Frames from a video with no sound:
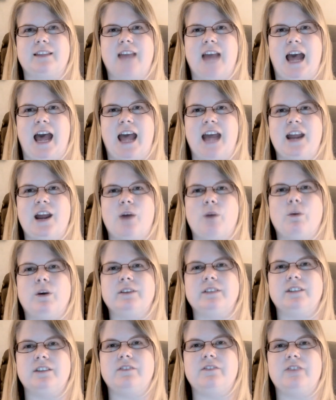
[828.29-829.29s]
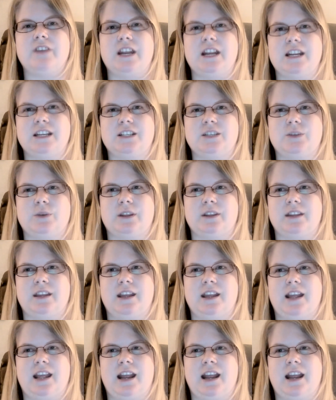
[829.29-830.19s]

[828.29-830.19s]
that and I wasn't finished with it